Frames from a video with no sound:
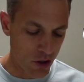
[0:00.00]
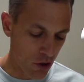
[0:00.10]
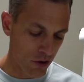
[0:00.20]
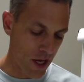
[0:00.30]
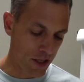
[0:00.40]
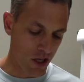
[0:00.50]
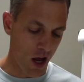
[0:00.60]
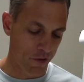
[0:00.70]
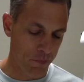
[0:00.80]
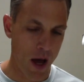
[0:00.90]
No Days
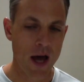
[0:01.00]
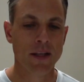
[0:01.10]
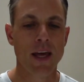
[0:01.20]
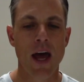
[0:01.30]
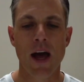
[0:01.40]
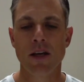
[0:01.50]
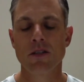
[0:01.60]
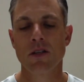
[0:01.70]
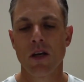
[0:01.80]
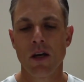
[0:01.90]
Off
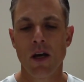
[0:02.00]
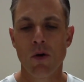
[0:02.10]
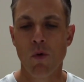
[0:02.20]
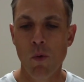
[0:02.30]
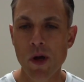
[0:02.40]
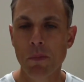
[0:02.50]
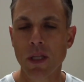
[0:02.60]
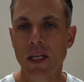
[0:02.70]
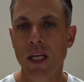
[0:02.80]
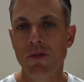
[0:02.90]
podcast, where we
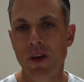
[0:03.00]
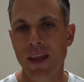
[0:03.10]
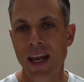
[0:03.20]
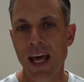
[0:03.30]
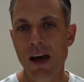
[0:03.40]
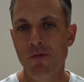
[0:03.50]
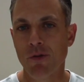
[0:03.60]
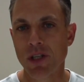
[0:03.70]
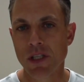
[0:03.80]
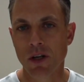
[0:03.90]
believe that
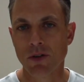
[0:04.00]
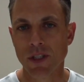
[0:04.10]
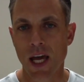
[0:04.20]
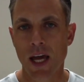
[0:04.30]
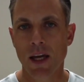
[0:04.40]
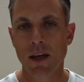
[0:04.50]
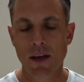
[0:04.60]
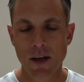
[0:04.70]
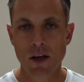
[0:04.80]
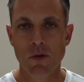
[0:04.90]
every single day
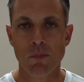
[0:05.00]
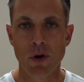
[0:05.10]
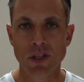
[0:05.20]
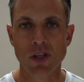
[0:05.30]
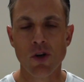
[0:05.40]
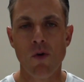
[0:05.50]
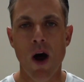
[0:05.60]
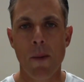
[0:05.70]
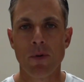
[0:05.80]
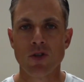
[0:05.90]
brings a new
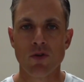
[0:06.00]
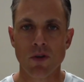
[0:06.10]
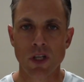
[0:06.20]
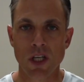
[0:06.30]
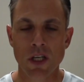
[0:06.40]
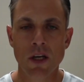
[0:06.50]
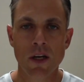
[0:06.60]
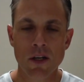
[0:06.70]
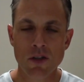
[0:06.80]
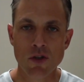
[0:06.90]
opportunity
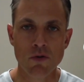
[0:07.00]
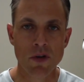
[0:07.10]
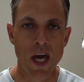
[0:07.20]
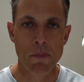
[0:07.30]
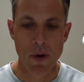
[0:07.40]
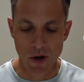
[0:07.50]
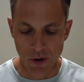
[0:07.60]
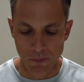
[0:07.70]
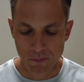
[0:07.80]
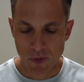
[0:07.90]
to get better.
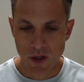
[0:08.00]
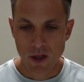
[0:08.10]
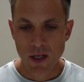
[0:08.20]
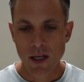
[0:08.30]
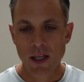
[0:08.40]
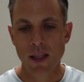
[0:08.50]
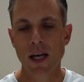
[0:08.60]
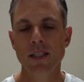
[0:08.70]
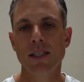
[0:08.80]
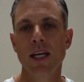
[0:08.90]

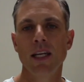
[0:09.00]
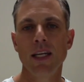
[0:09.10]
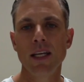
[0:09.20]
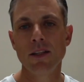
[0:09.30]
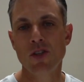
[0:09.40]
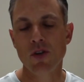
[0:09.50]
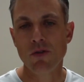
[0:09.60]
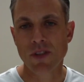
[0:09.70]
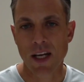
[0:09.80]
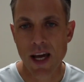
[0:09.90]
Let's get into
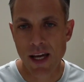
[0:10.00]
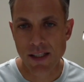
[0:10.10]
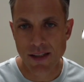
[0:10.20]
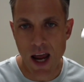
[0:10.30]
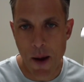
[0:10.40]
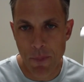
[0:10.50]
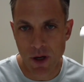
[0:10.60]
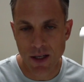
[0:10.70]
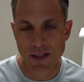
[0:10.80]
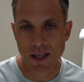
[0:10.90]
today's
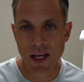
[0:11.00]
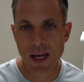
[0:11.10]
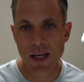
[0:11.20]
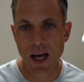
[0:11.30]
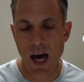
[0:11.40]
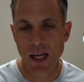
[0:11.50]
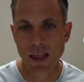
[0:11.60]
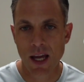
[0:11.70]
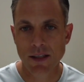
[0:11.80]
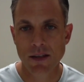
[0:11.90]
topic. Today, I'd
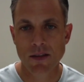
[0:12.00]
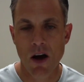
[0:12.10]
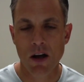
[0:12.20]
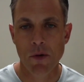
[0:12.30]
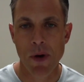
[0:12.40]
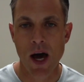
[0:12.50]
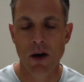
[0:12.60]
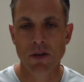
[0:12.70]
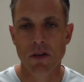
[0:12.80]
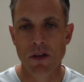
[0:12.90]
like to talk
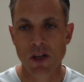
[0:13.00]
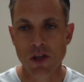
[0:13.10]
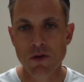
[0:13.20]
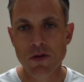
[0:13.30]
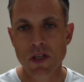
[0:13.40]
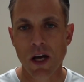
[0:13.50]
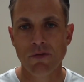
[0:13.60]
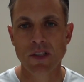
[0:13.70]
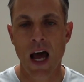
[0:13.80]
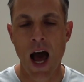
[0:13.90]
about the use of
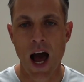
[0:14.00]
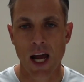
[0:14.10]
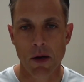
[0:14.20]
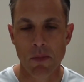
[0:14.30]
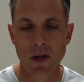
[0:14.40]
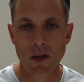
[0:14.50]
time